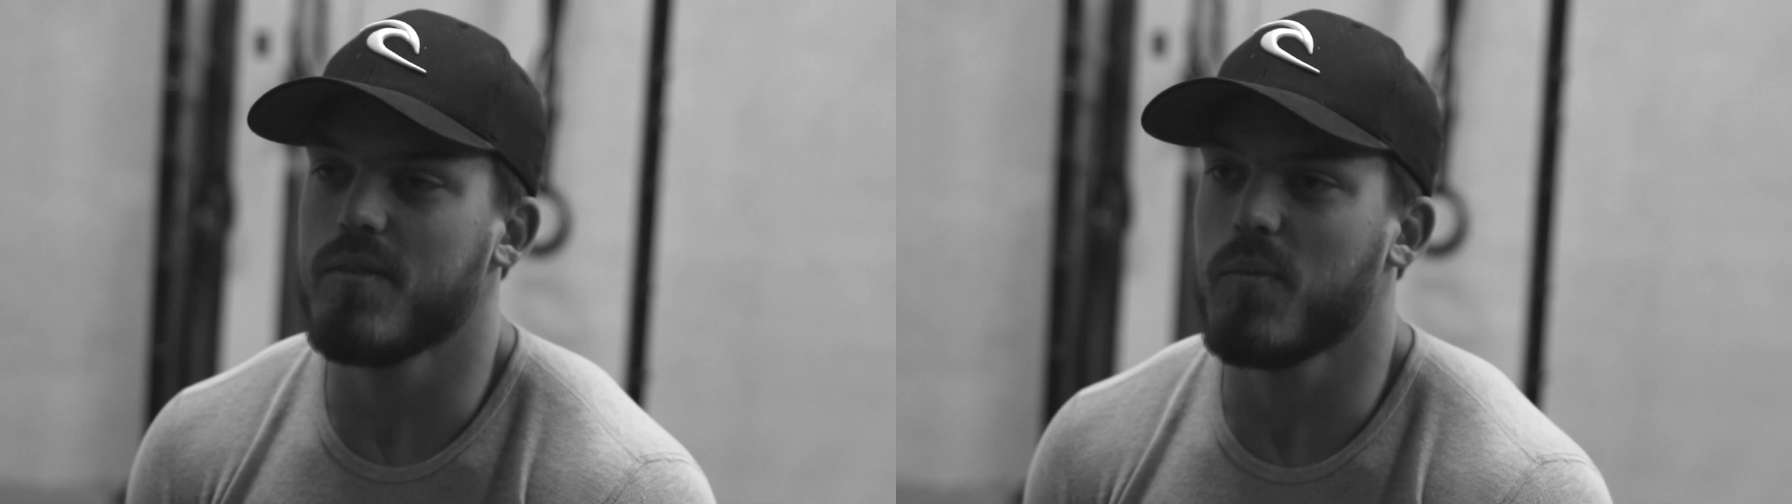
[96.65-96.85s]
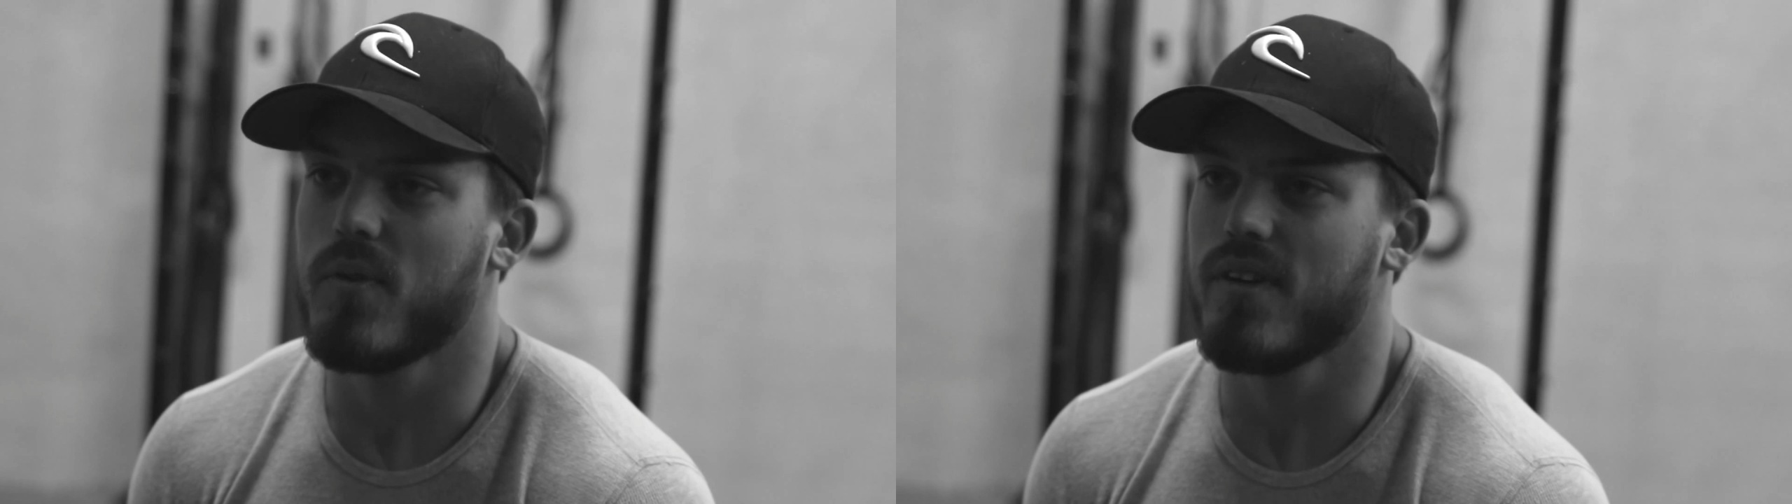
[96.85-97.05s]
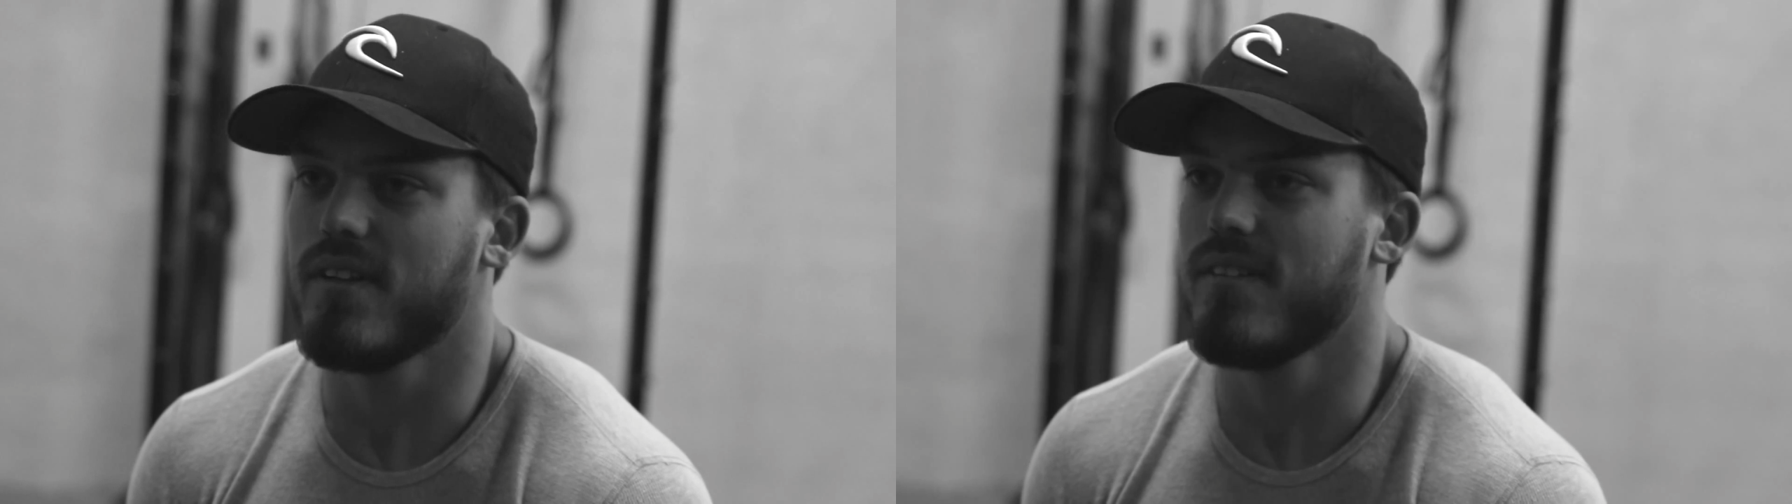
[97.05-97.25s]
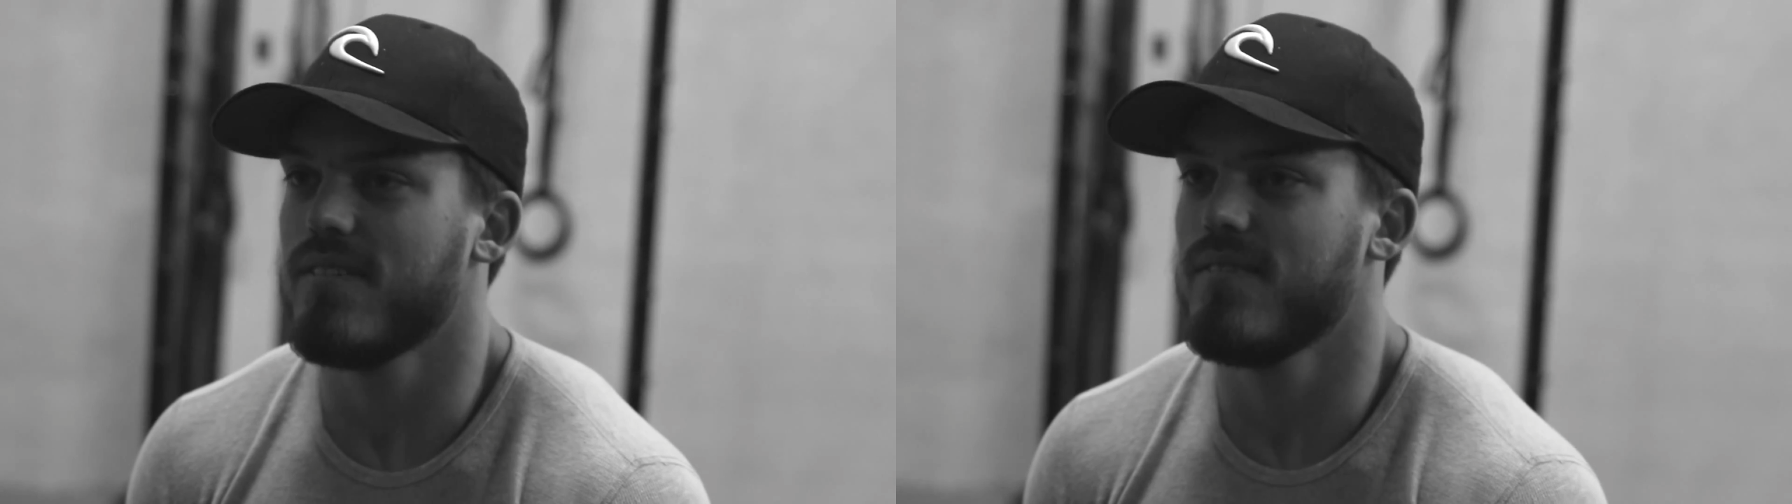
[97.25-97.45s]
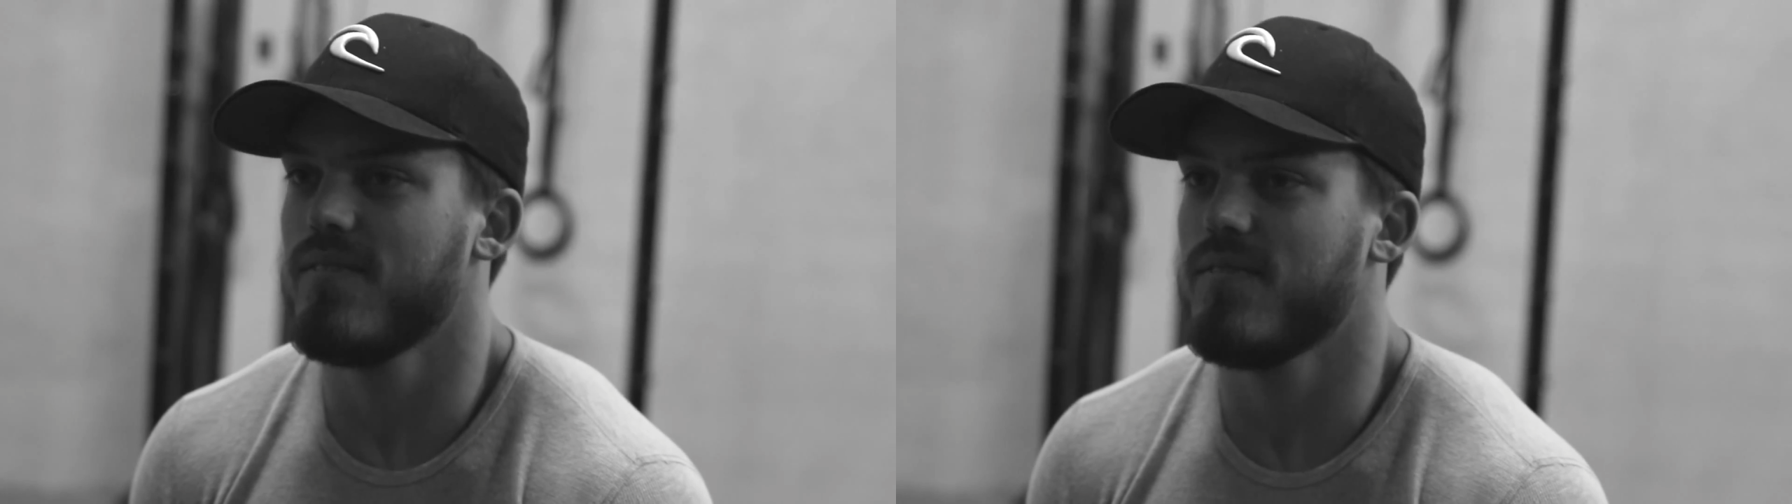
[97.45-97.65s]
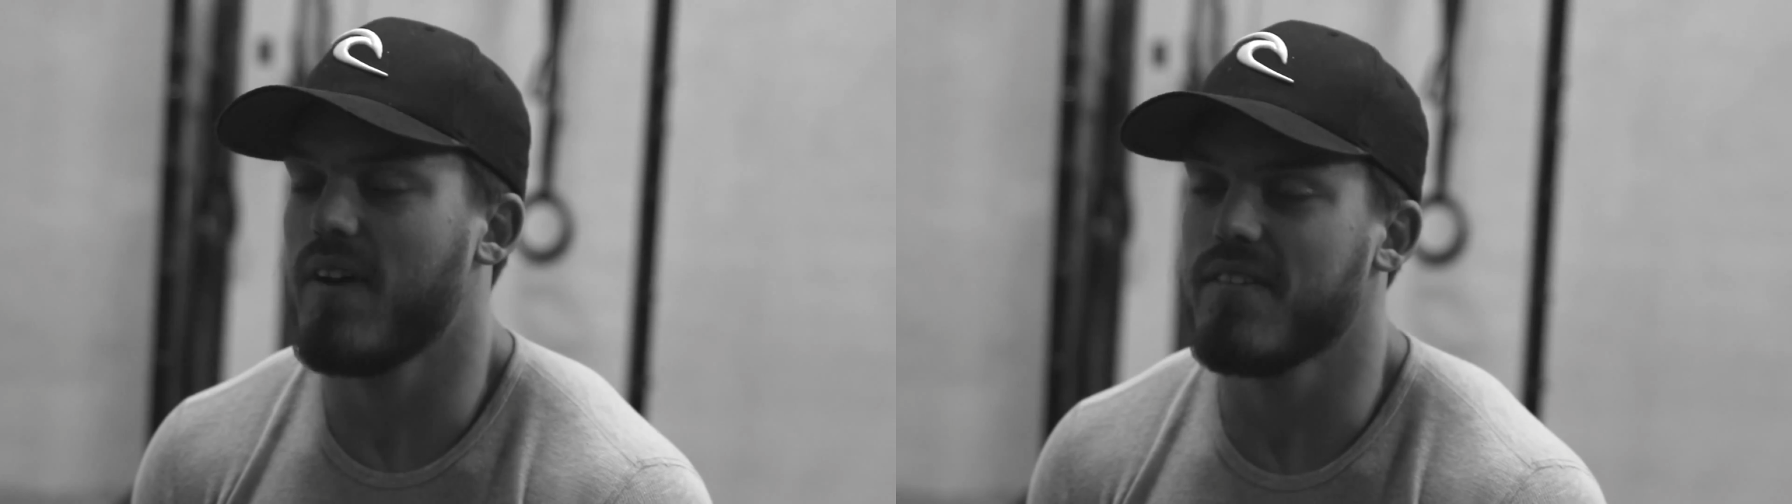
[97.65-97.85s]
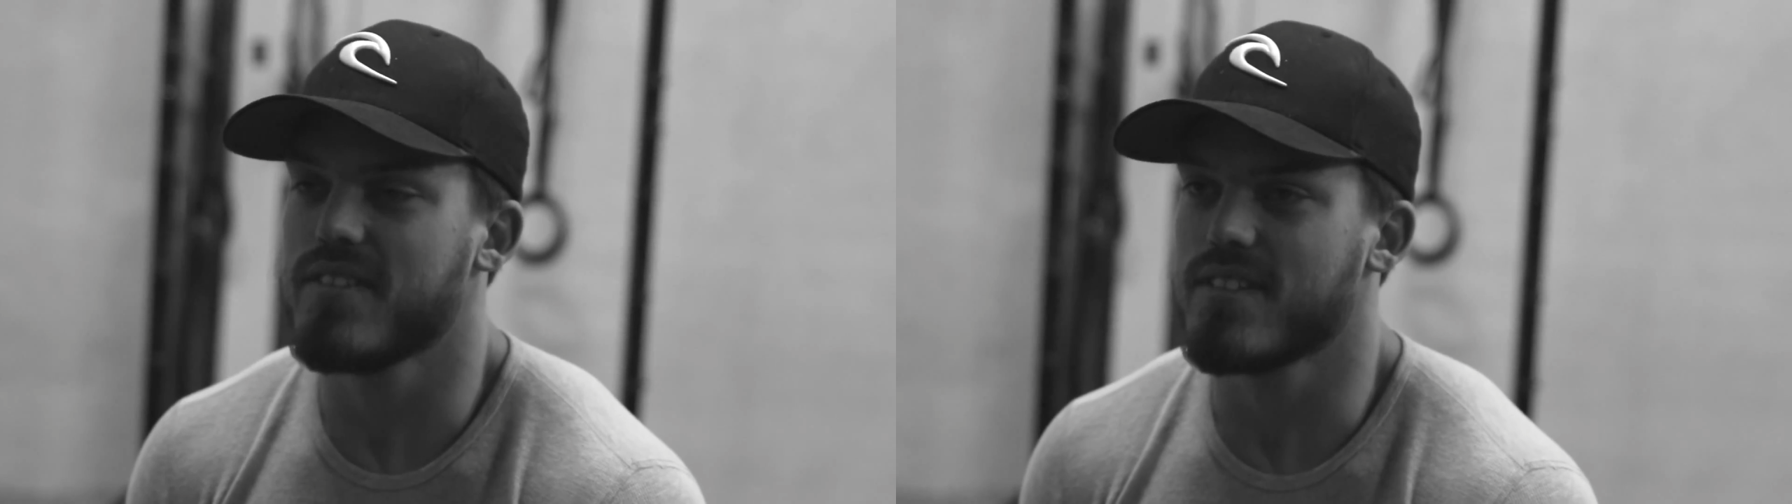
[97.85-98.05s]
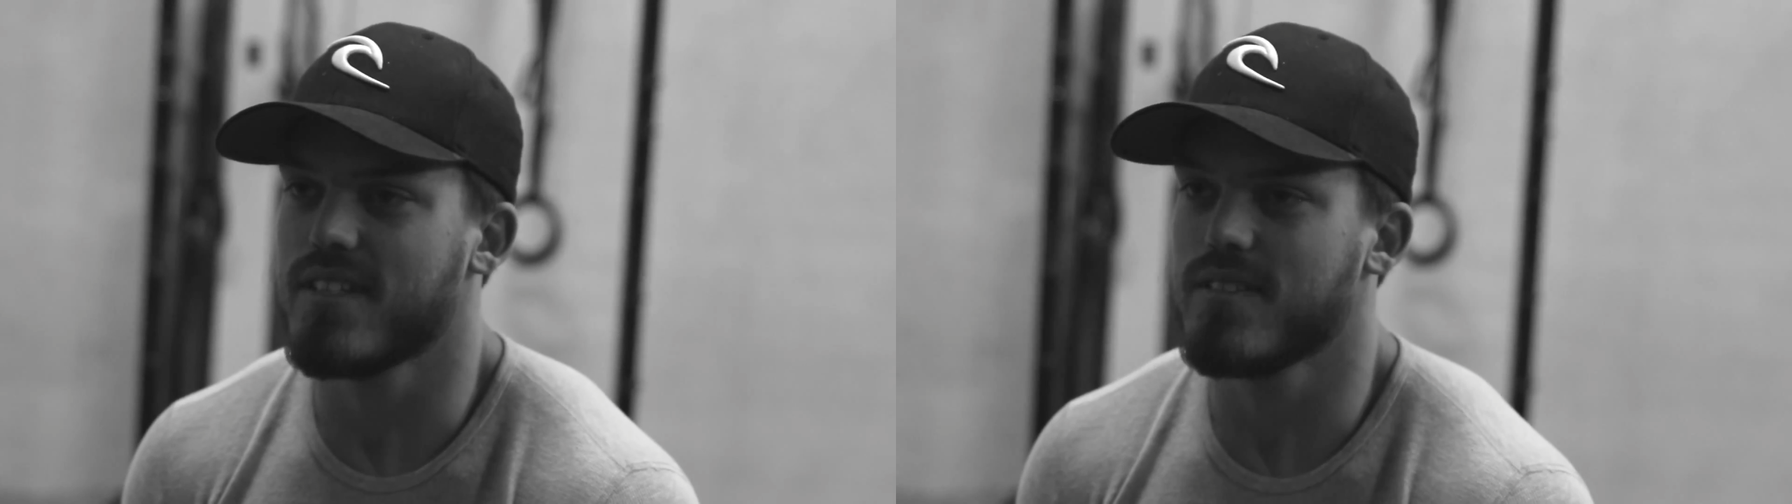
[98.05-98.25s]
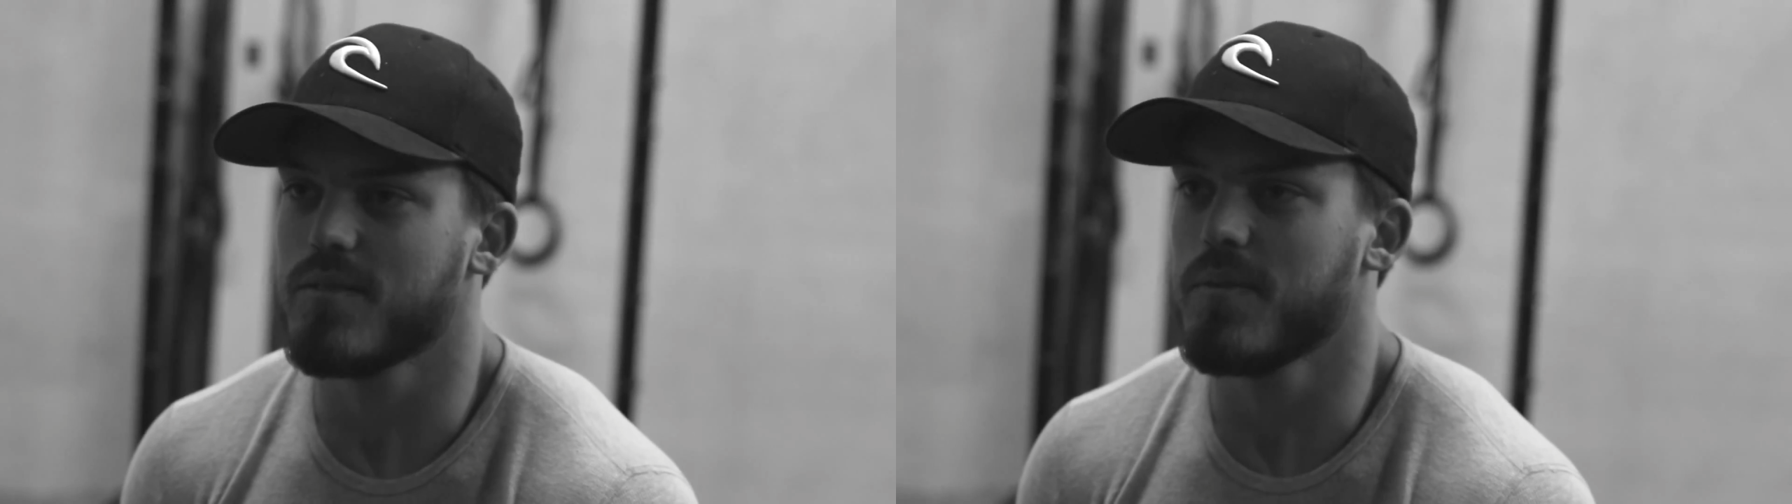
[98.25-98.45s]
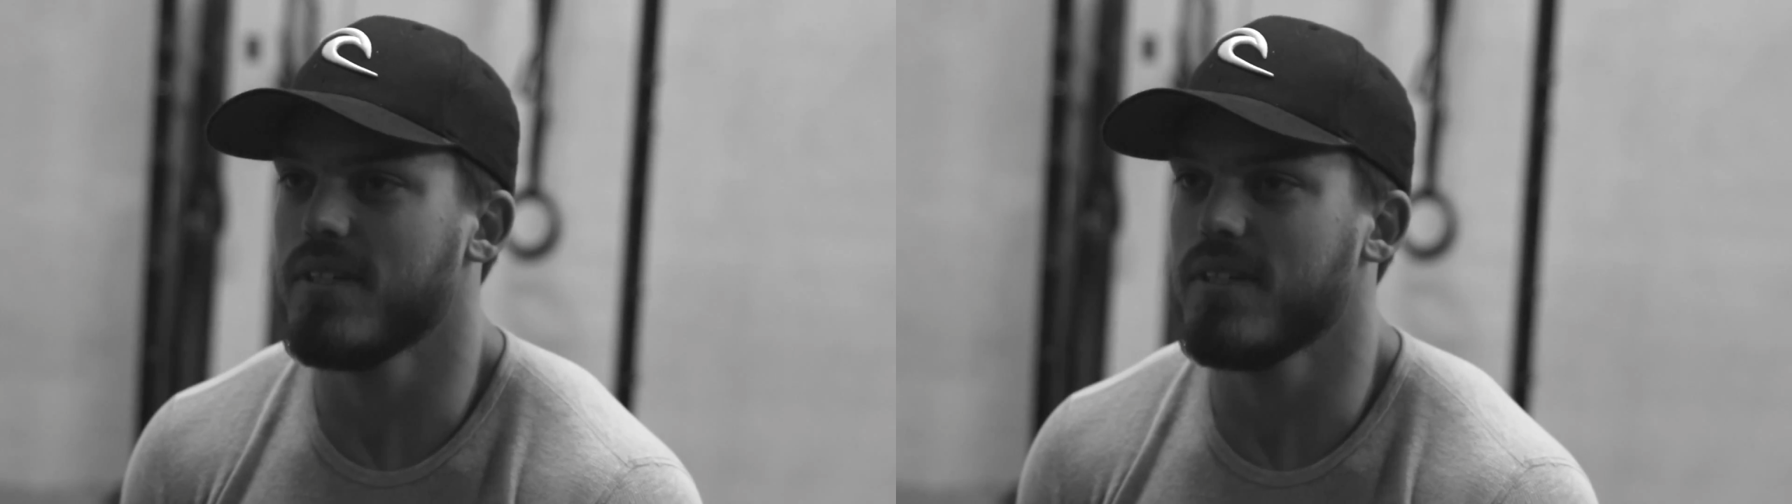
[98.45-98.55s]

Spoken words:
in the morning, 5-6 days a